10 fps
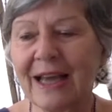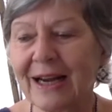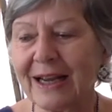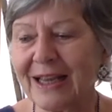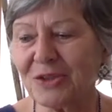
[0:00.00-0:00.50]
And
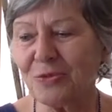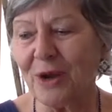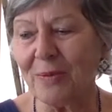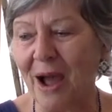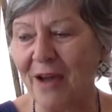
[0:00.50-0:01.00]
I guess one
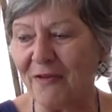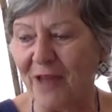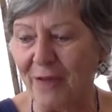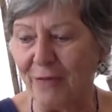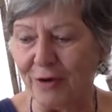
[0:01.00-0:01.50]
of my
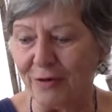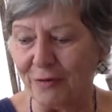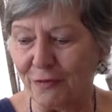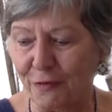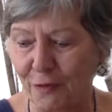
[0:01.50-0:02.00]
favorite
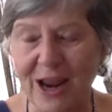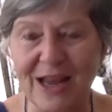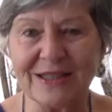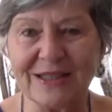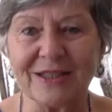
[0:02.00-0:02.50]

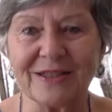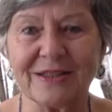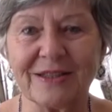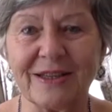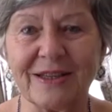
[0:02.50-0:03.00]
phrases
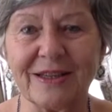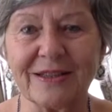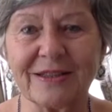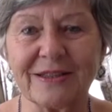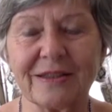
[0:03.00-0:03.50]
is,